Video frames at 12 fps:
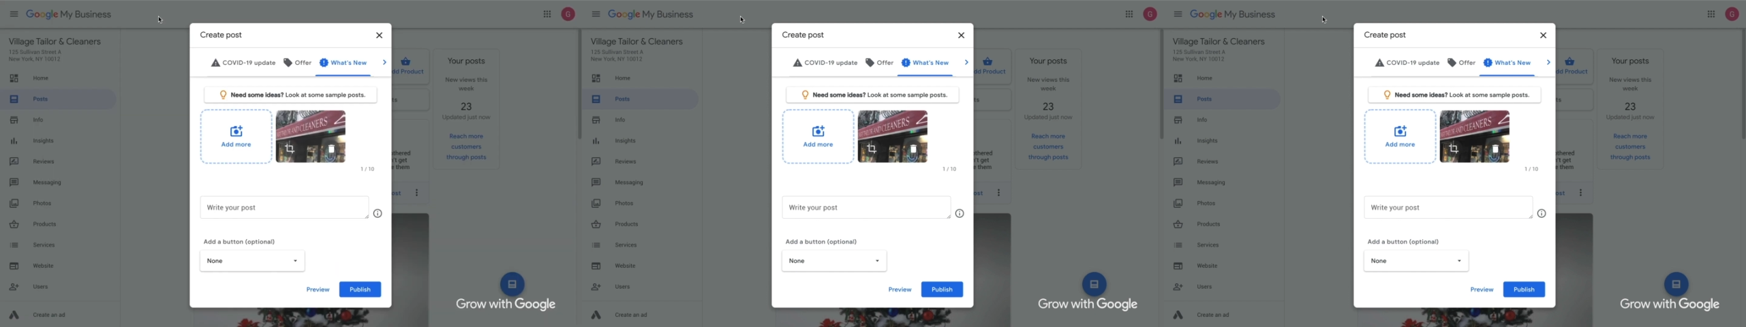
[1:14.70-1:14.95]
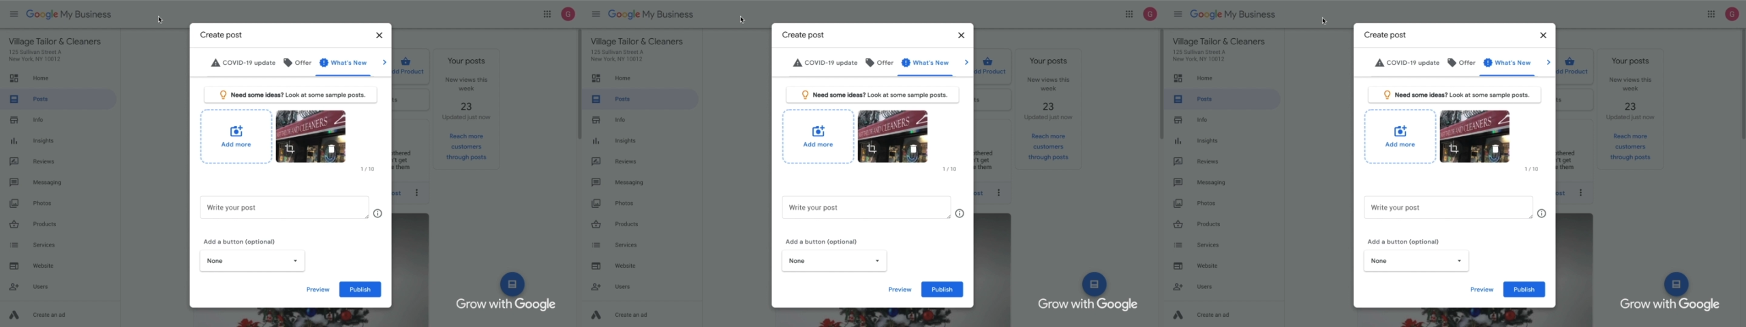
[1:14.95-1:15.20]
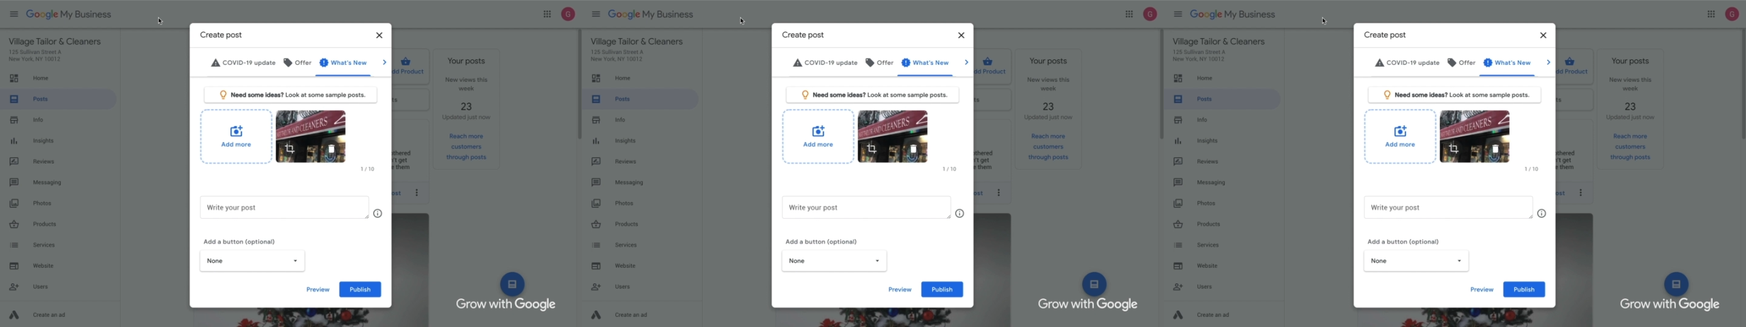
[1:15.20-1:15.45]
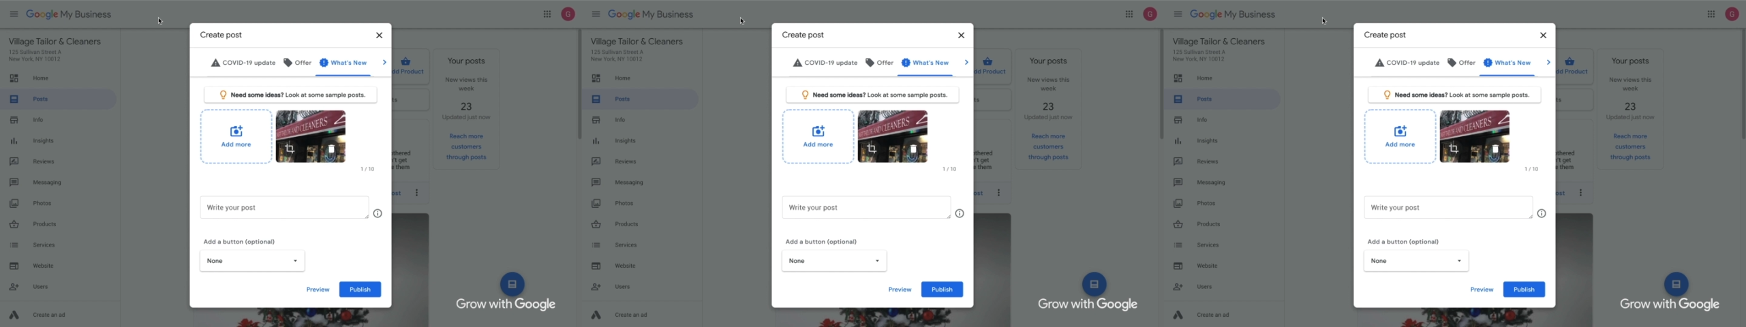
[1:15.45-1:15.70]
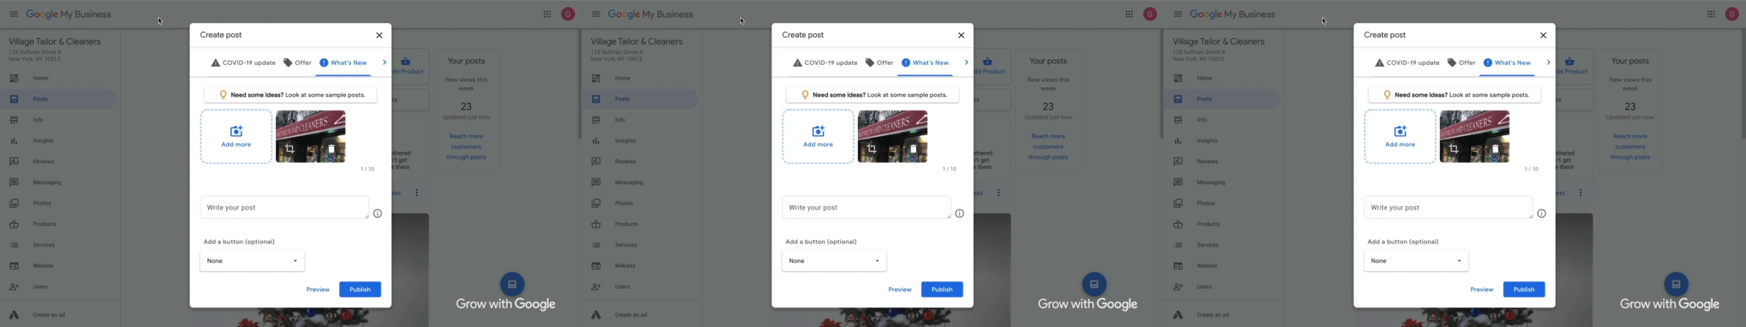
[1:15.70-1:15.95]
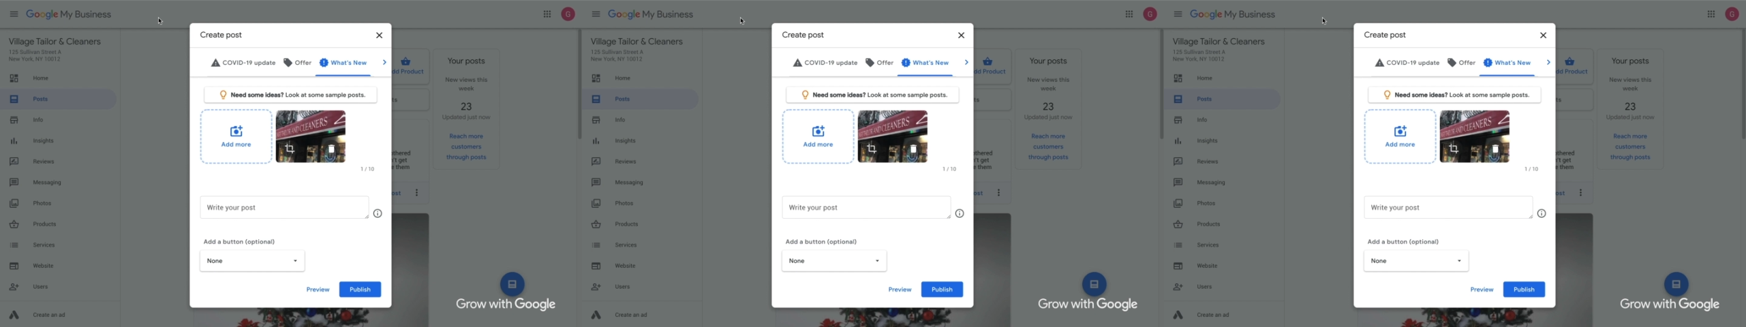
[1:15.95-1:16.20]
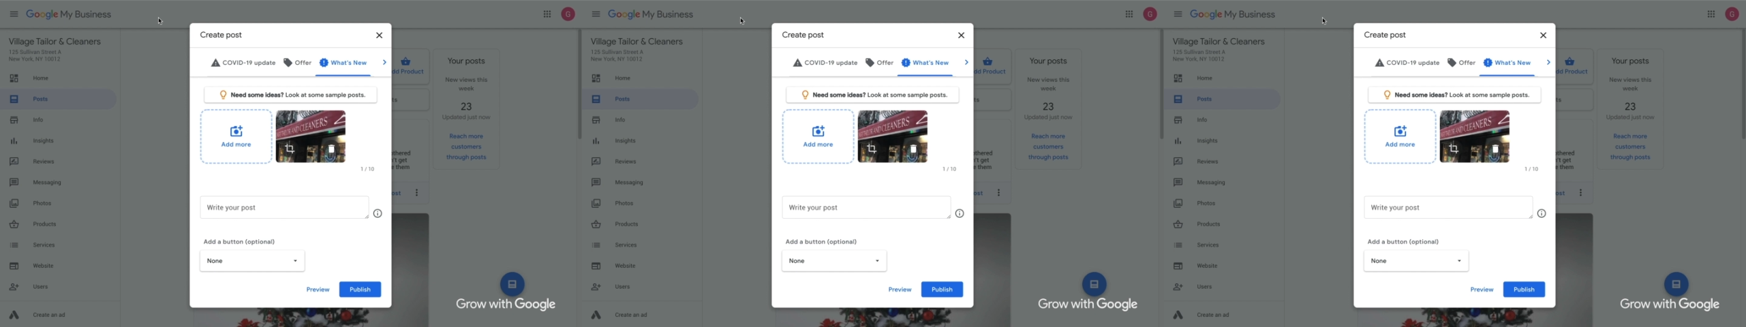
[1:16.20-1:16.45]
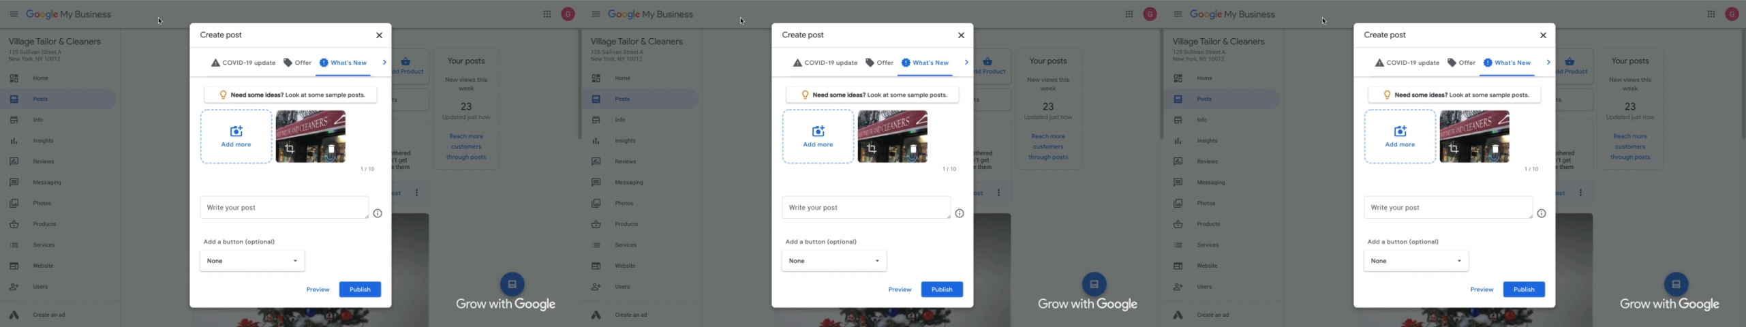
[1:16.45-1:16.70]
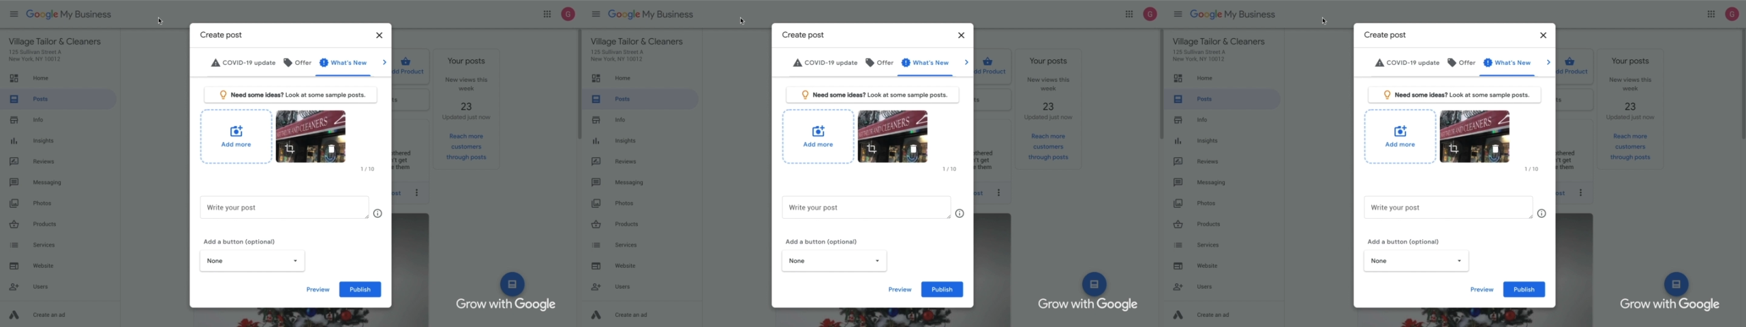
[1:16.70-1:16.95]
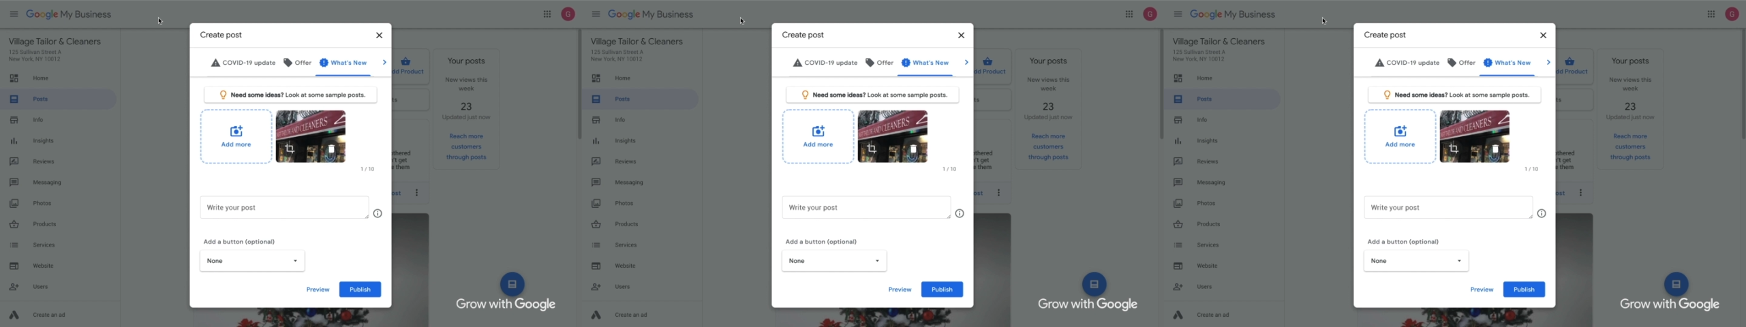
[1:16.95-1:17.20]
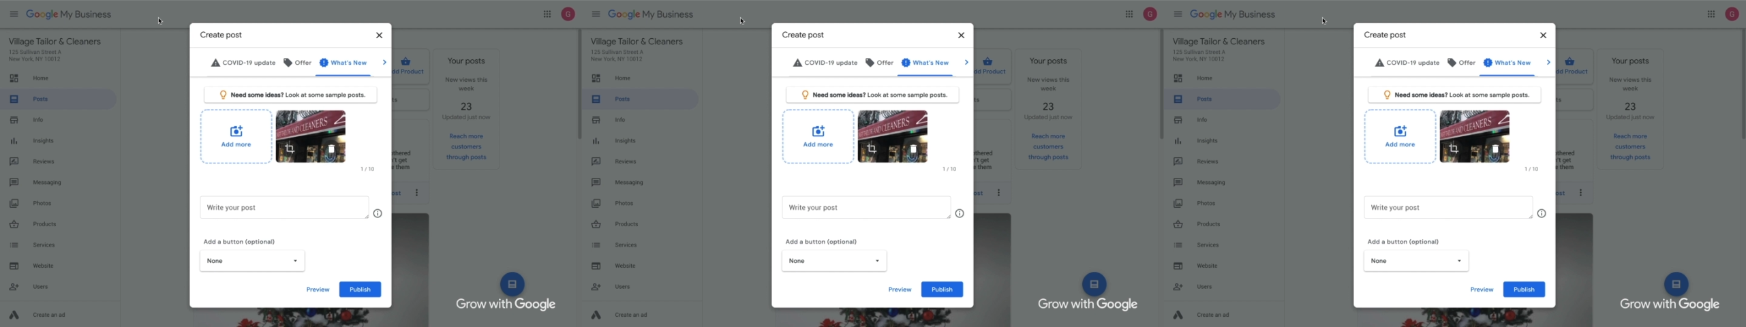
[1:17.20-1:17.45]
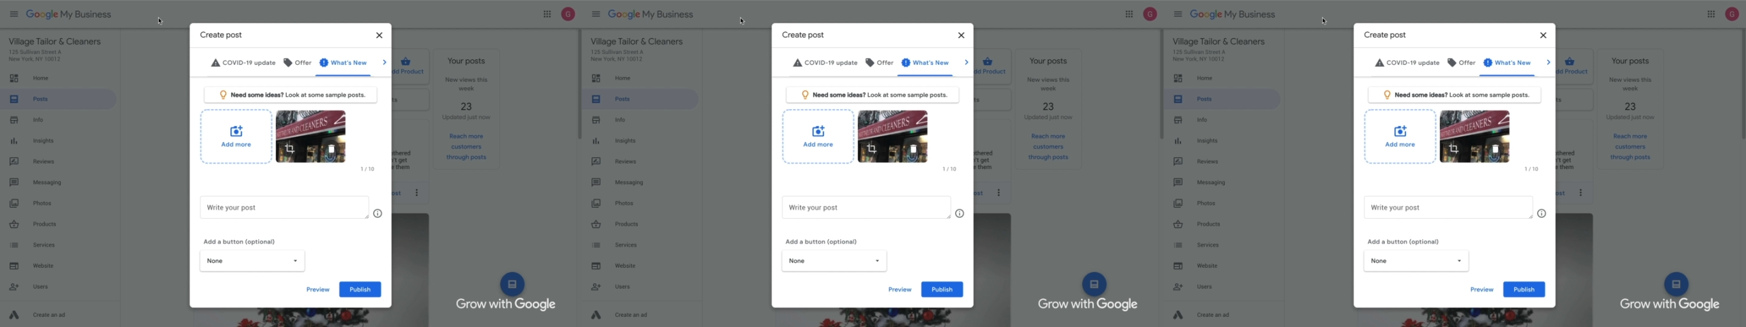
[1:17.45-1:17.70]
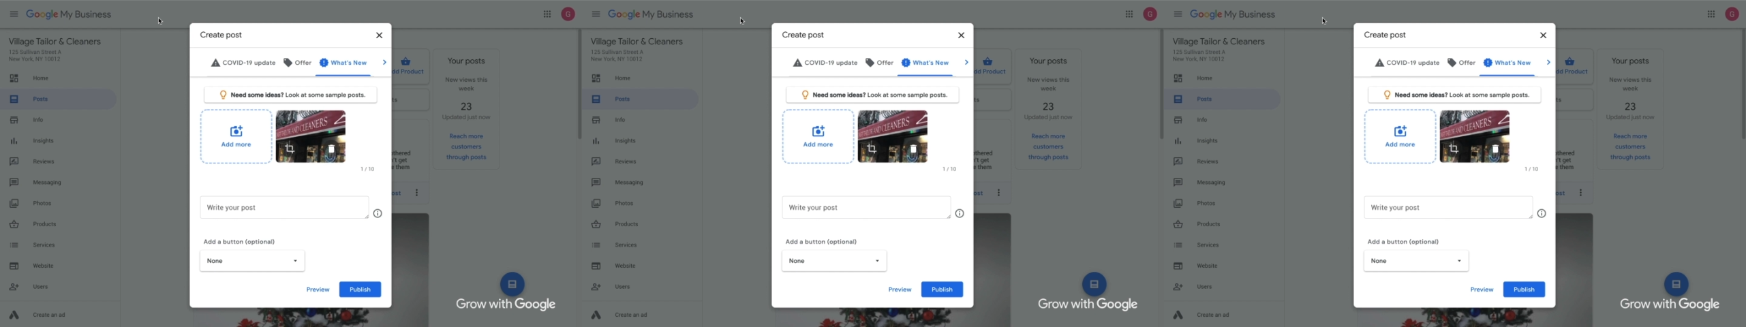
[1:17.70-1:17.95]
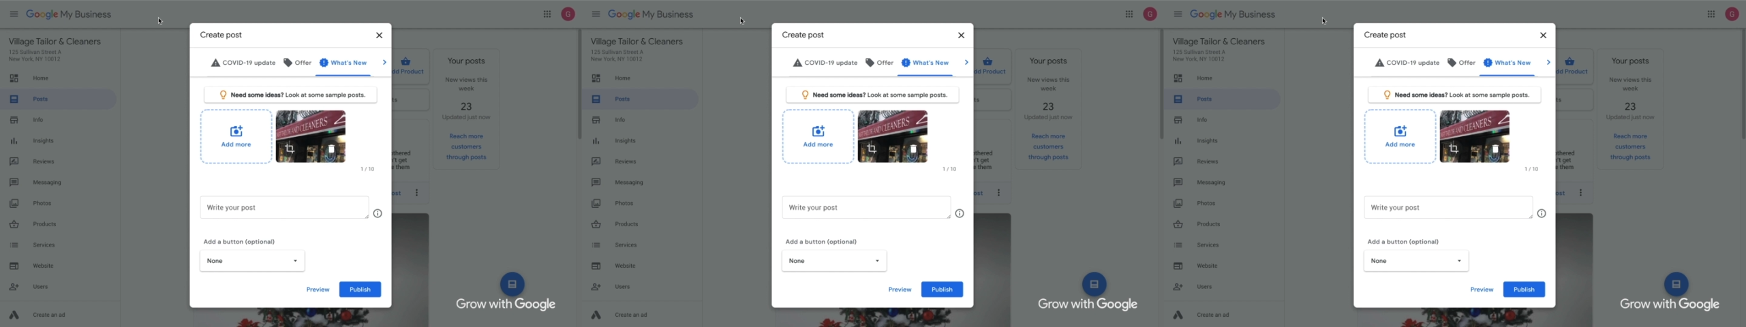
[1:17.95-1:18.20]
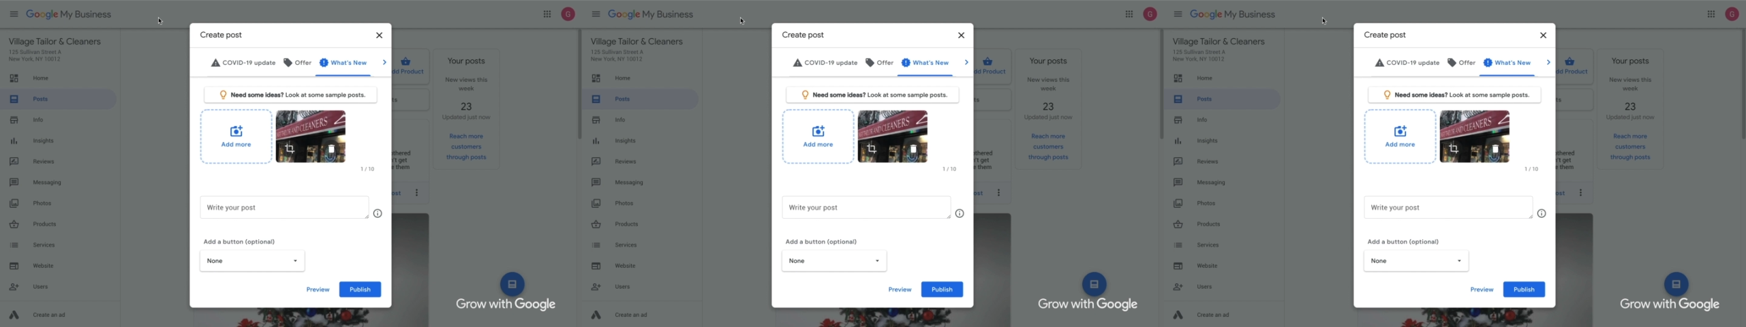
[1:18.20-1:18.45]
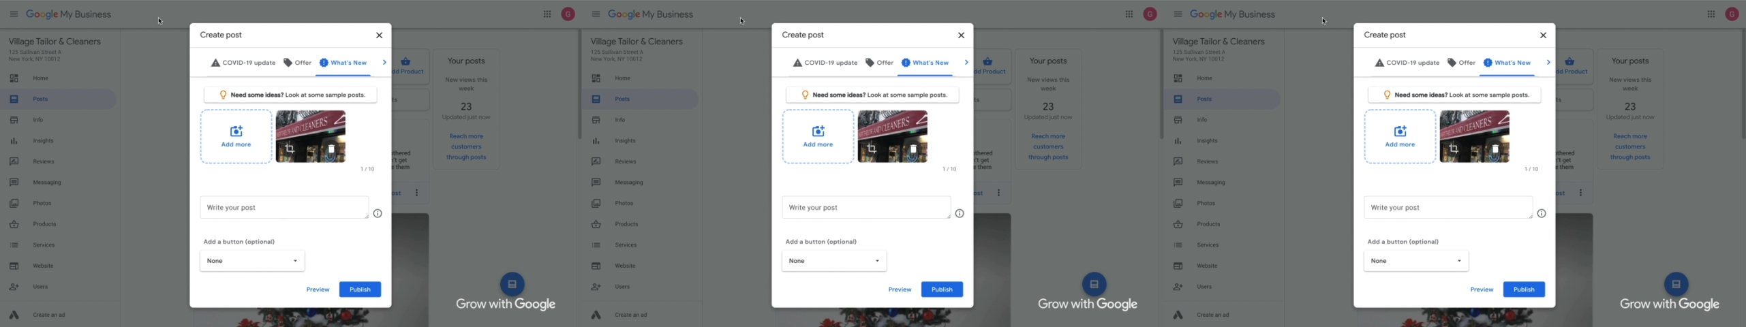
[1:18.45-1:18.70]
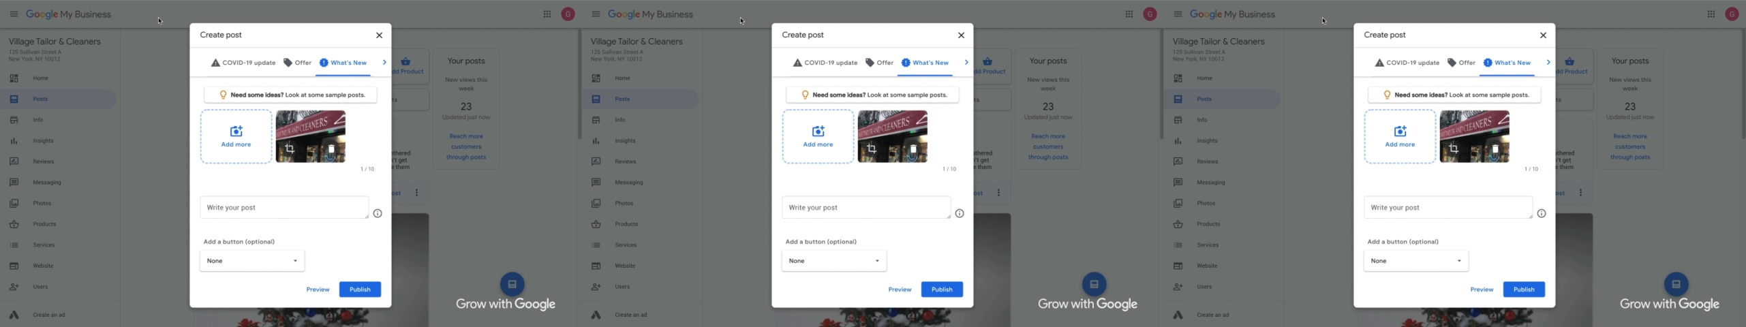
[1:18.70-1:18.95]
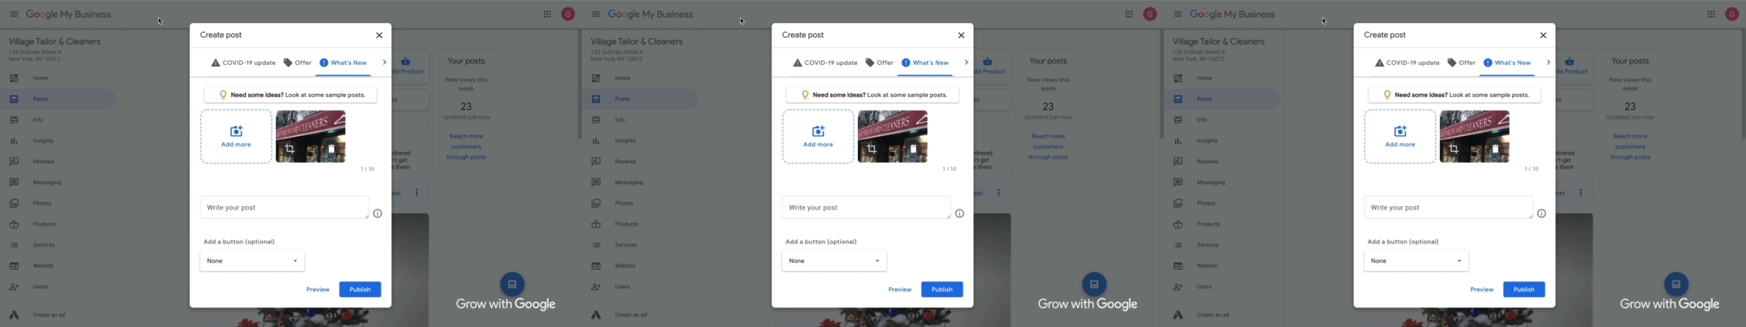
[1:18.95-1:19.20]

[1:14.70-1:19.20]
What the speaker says: (no speaker visible)